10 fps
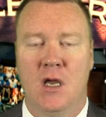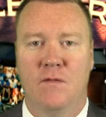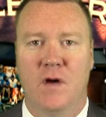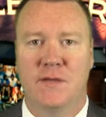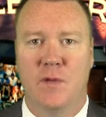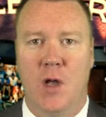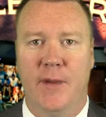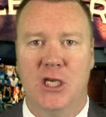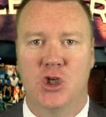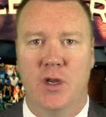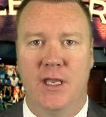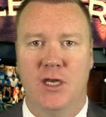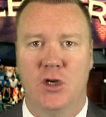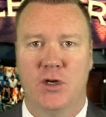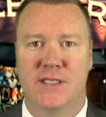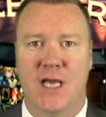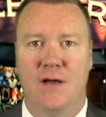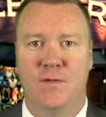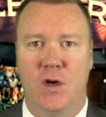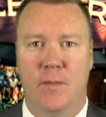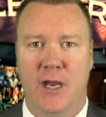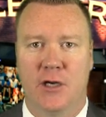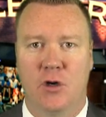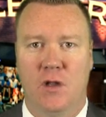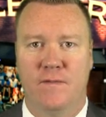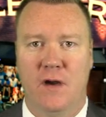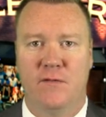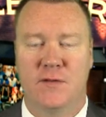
First of all, make sure that you do yourself and your bankroll a favor.